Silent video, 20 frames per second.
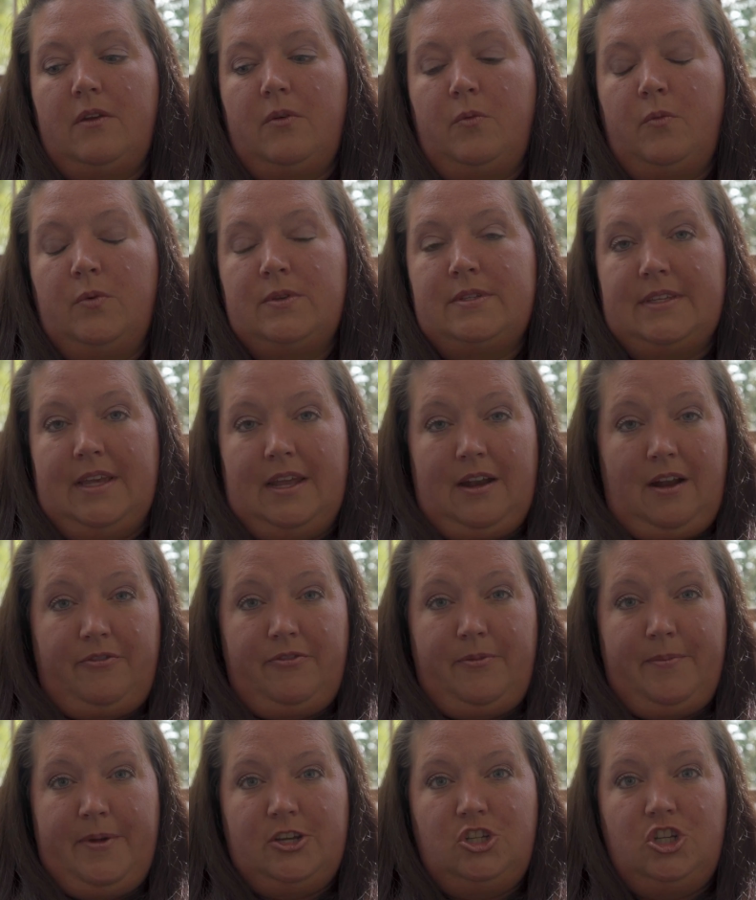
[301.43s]
was laid off
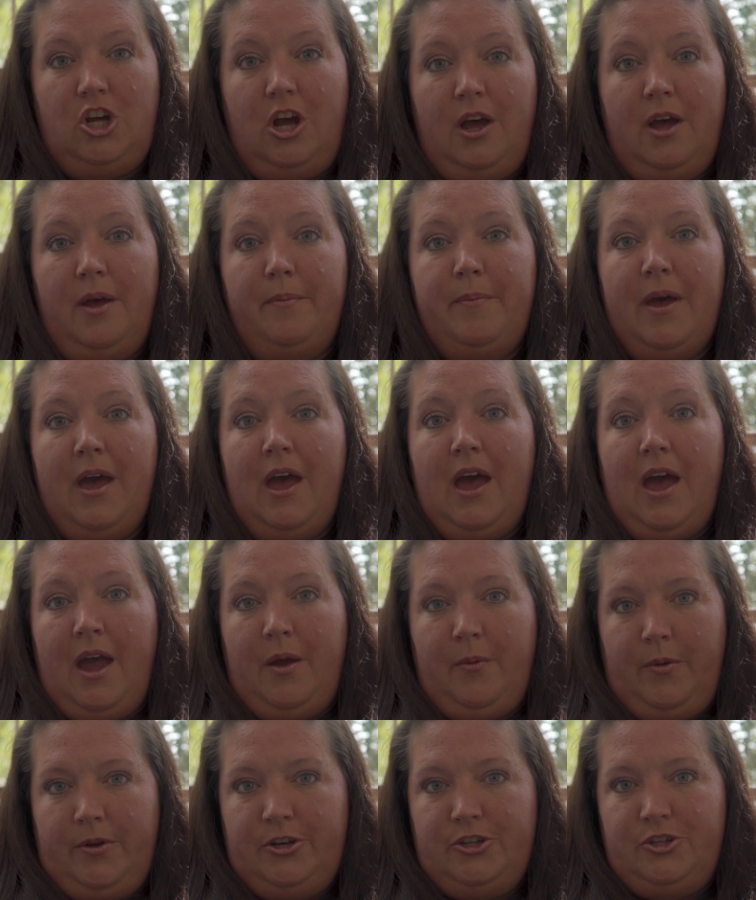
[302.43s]
from my job. I
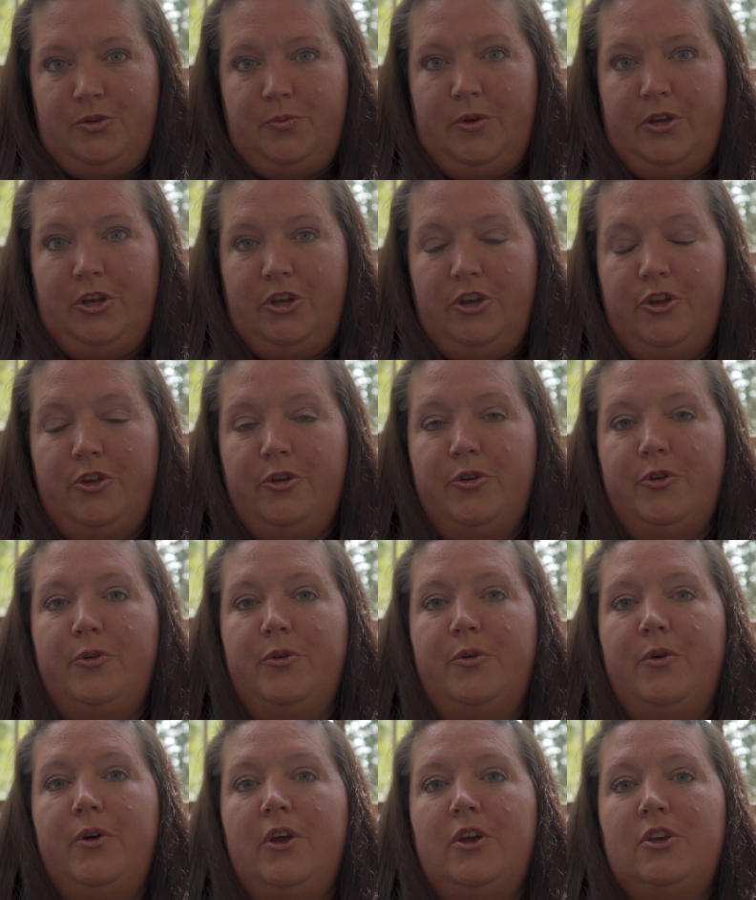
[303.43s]
wanted to
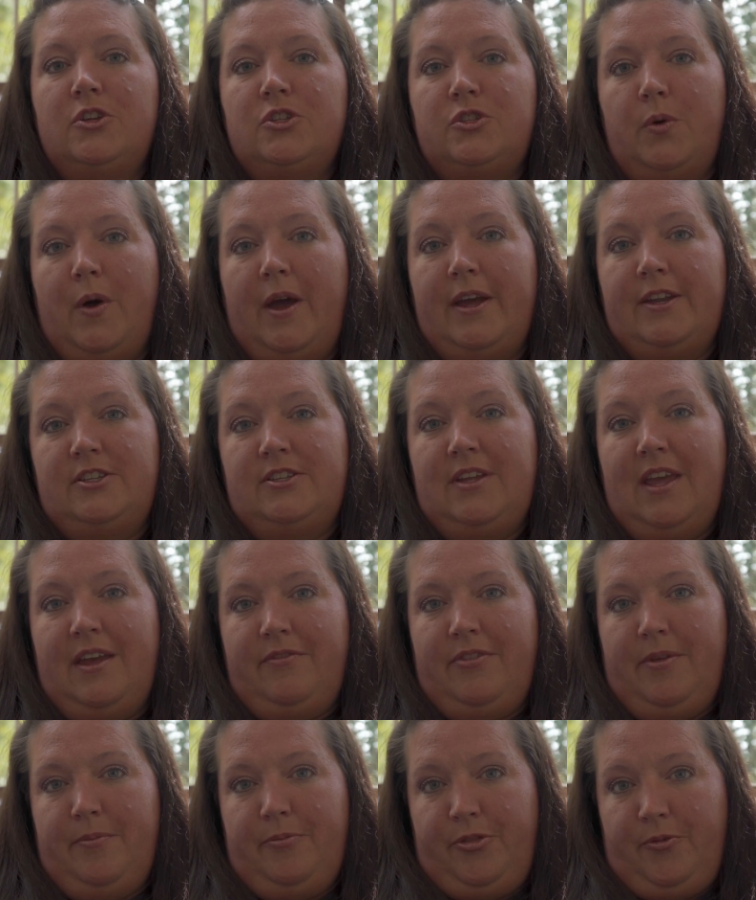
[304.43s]
renew, so I
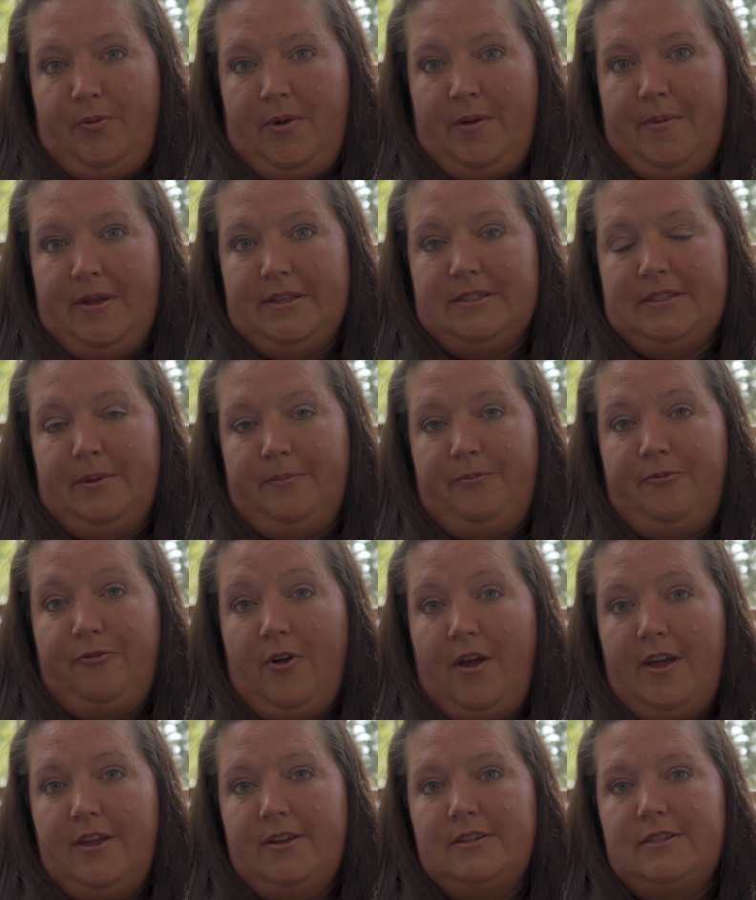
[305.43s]
gave them 3 months up
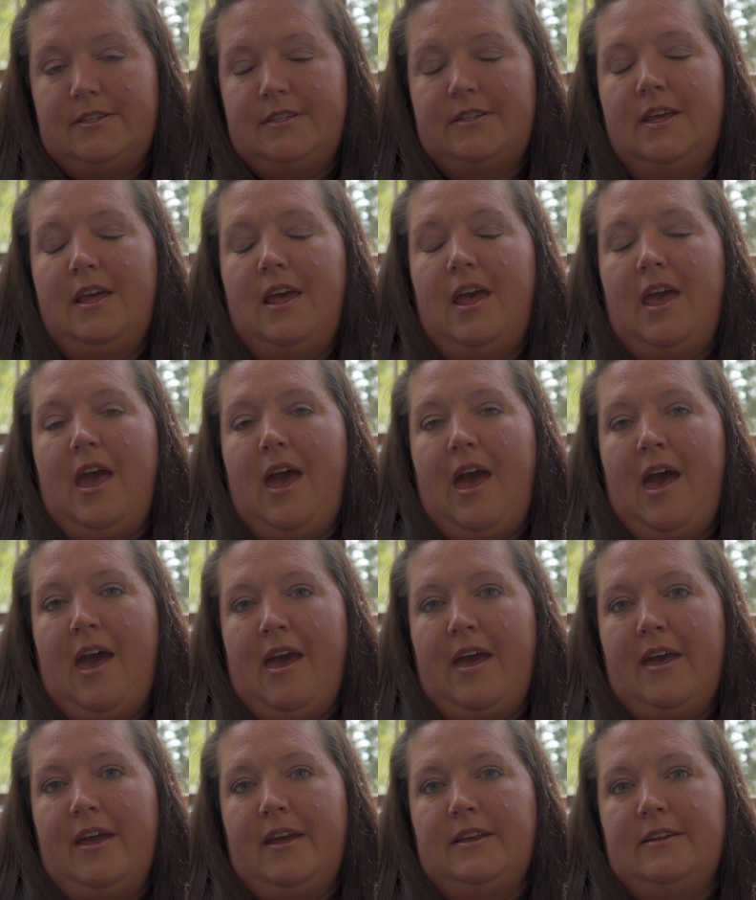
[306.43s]
front,
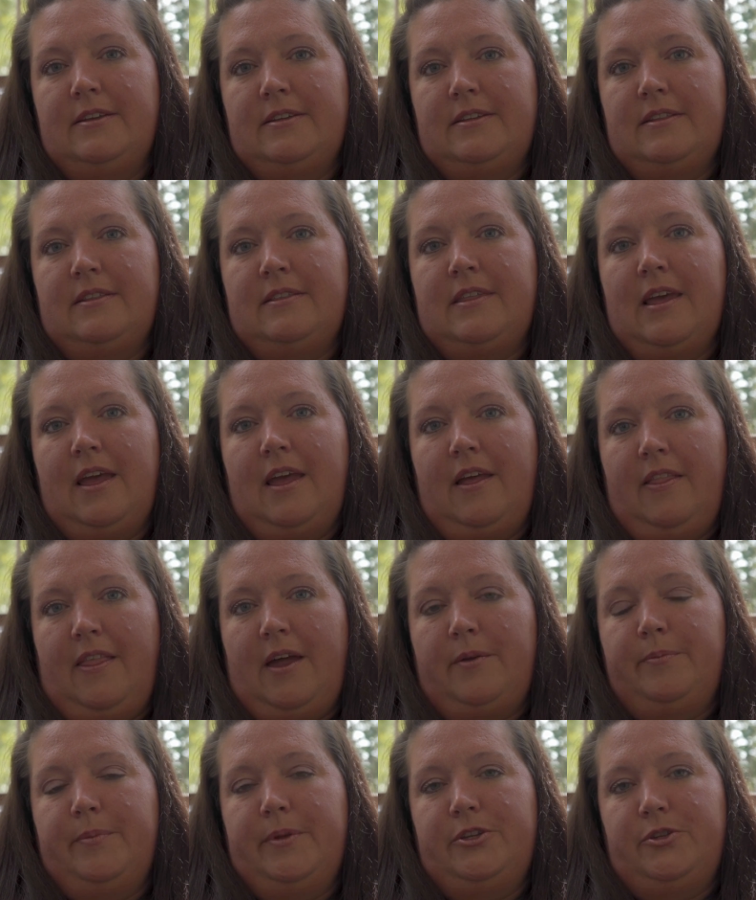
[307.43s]
and they
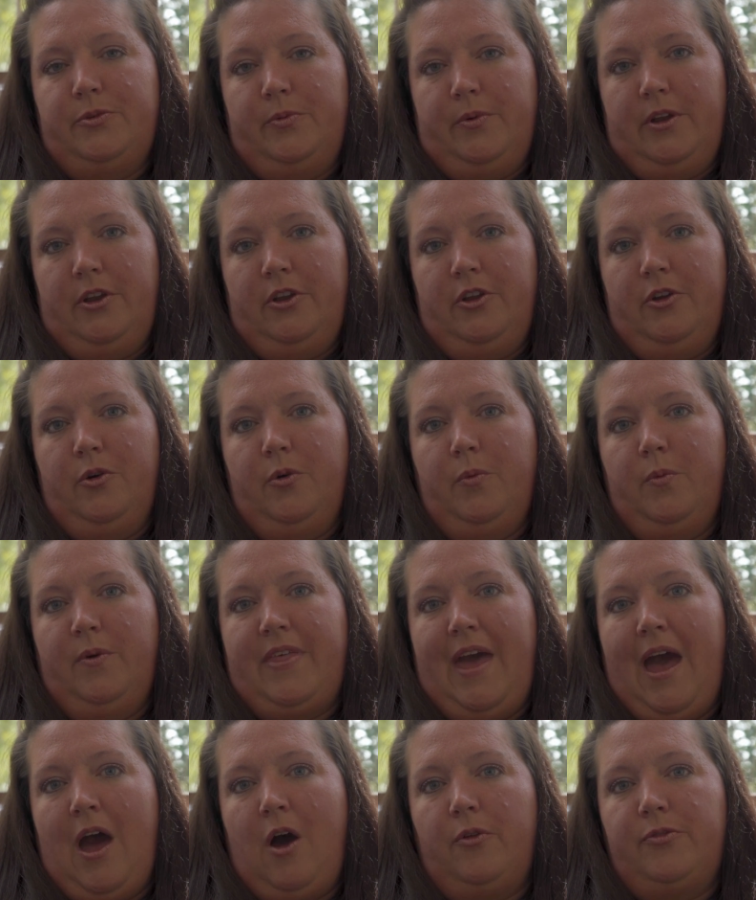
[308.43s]
allowed me to renew
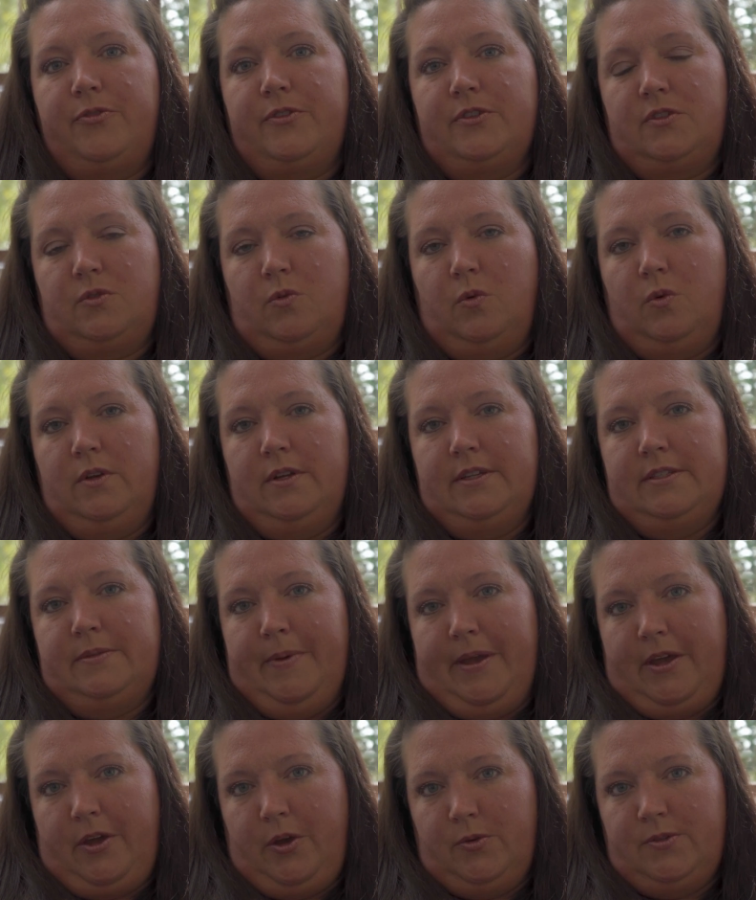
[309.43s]
without the school as
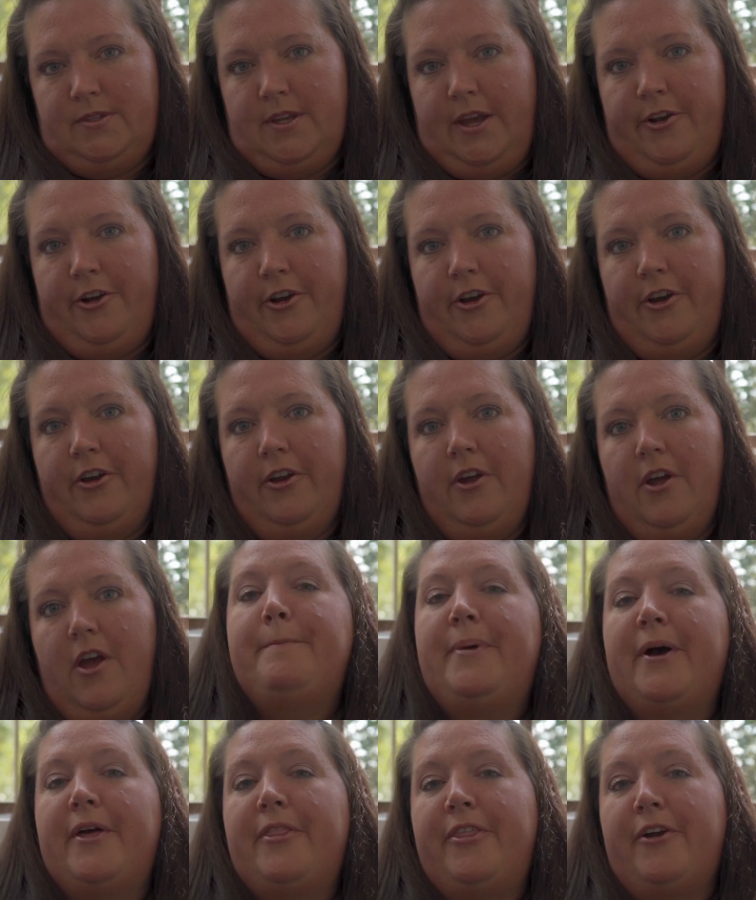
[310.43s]
my co-signer.
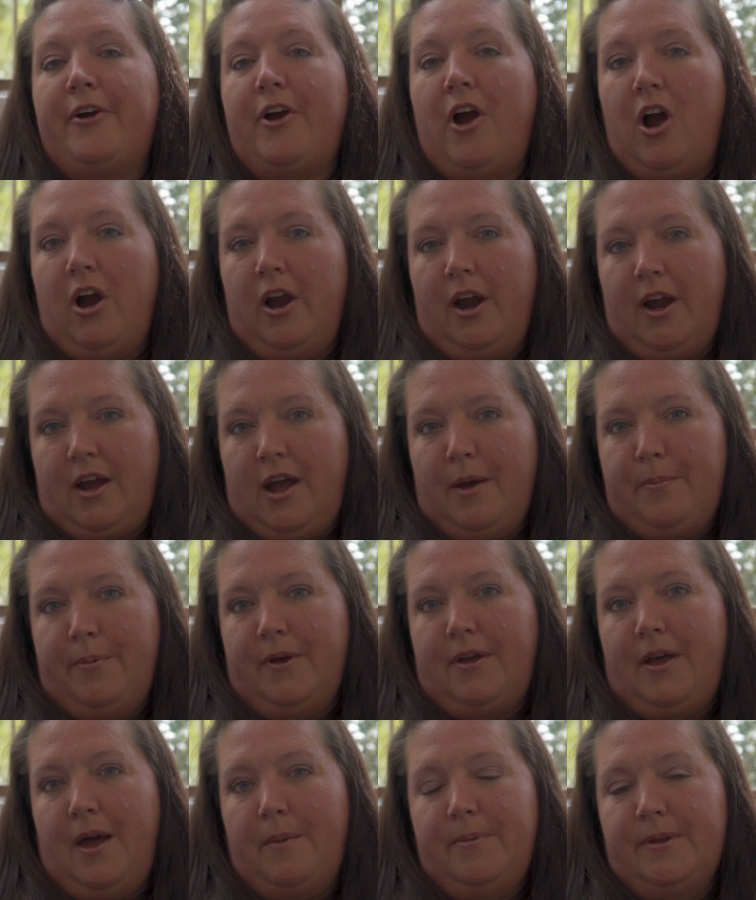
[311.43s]
But there are a couple
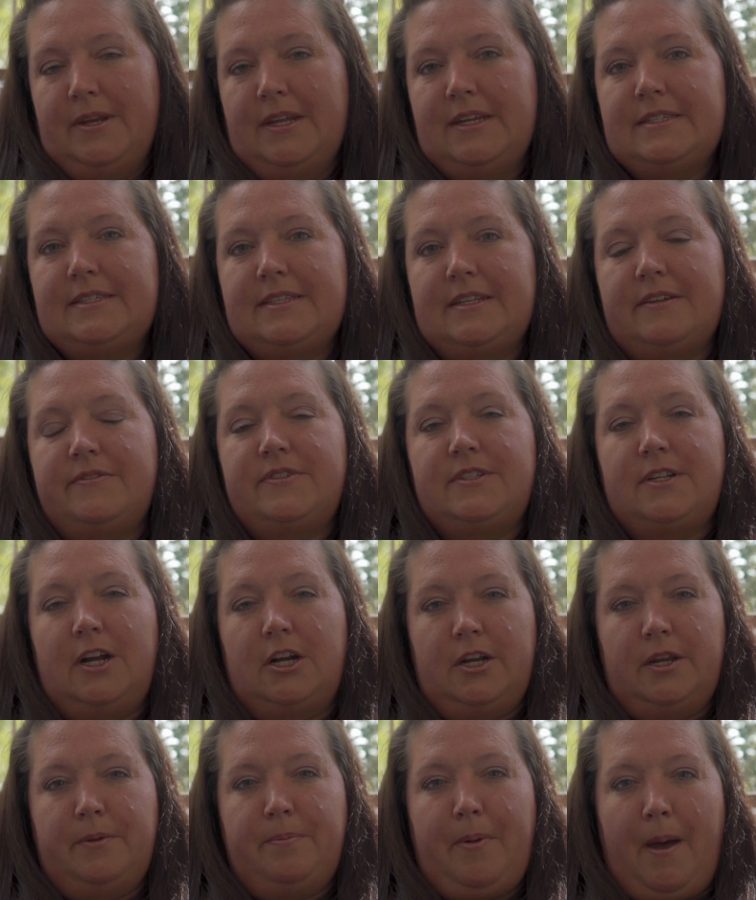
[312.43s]
companies that have
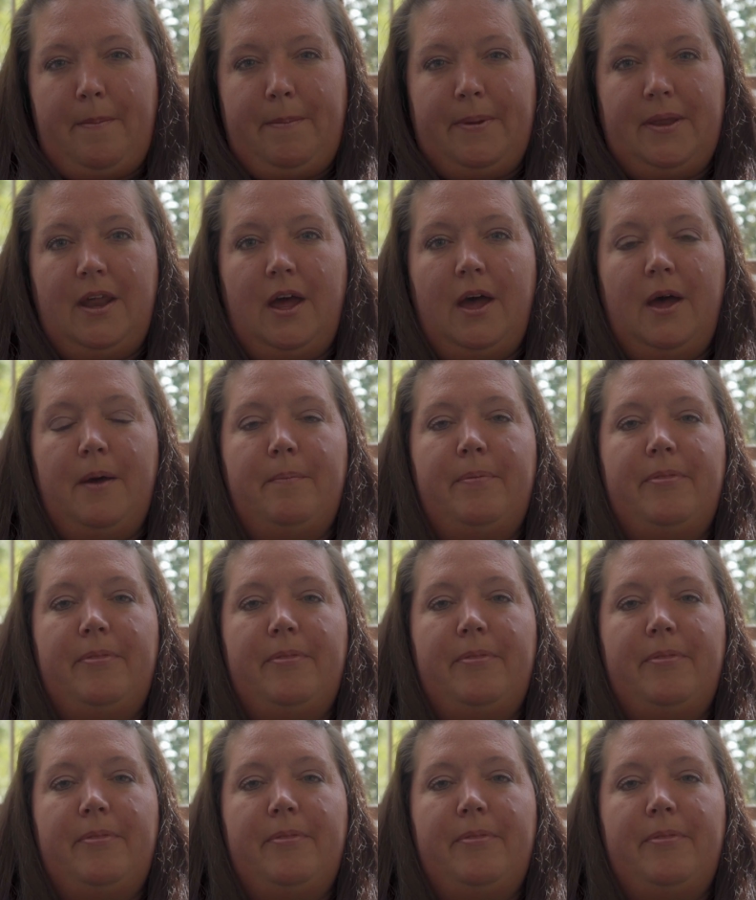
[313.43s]
started popping up